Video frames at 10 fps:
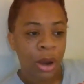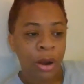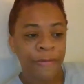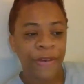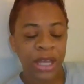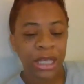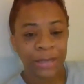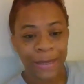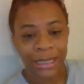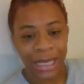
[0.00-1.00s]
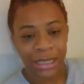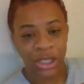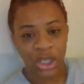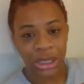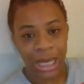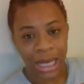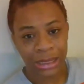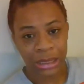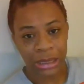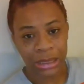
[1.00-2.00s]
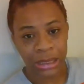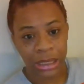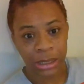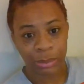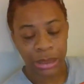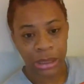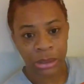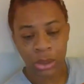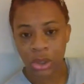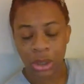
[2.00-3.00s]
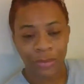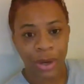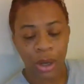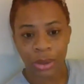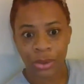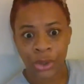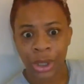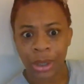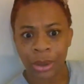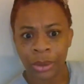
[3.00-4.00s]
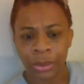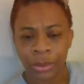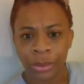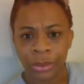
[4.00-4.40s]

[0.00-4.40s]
Her faith has been tested. She's constantly seeking peace. You shouldn't have gone on the show.